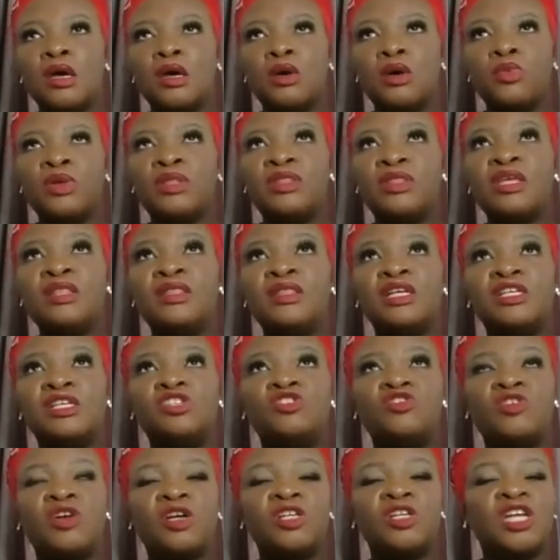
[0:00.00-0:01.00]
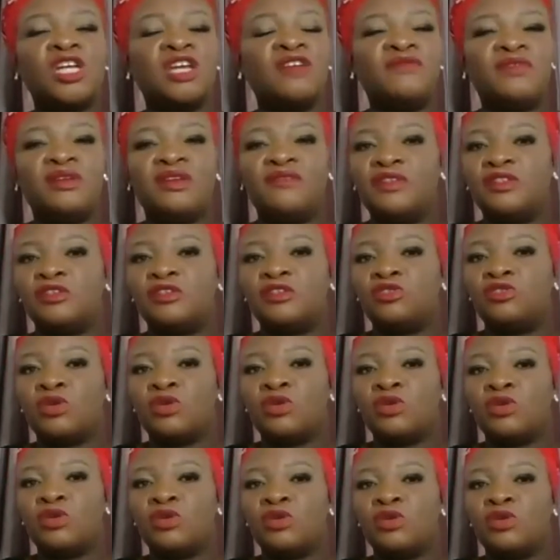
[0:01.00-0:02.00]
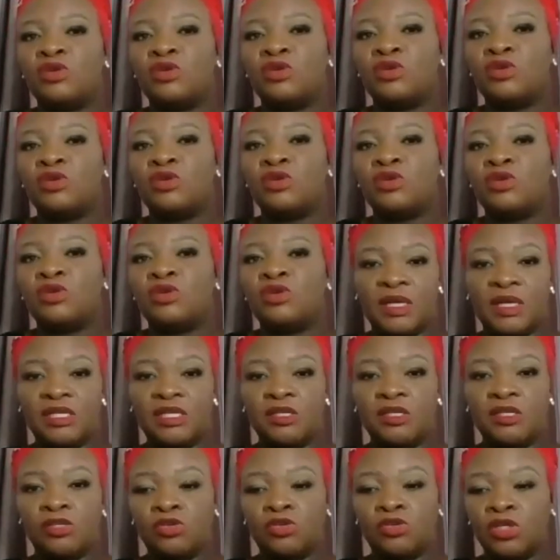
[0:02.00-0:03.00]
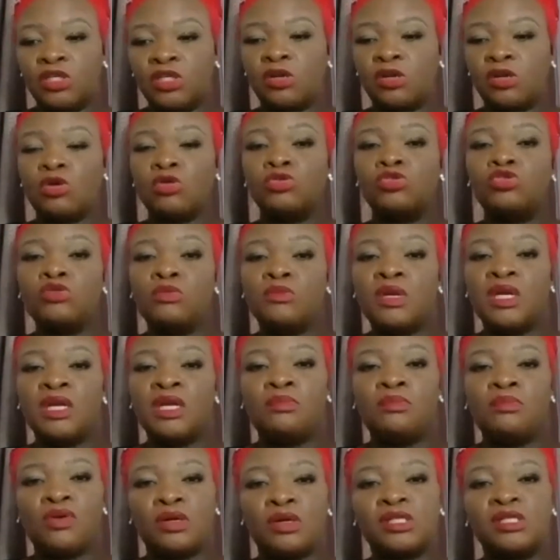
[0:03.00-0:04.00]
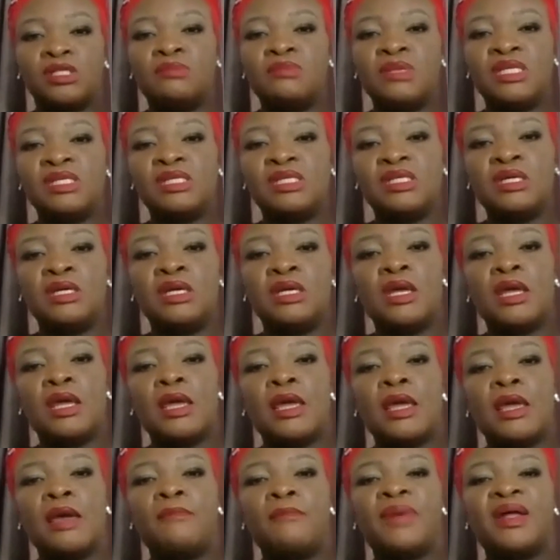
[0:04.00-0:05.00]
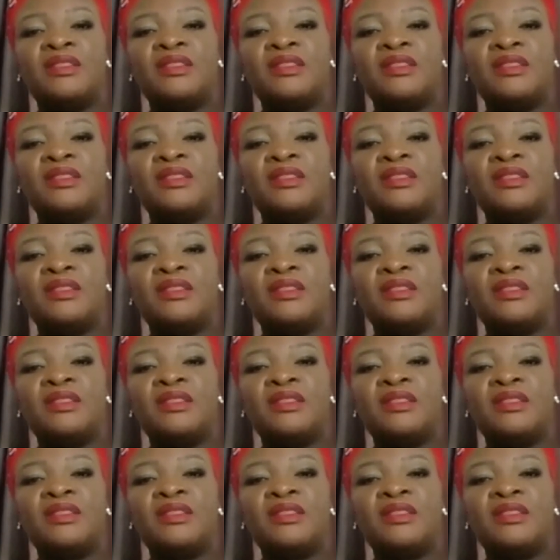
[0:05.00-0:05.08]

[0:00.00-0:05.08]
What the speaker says: the structure, even if the person is not close to me in proximity, but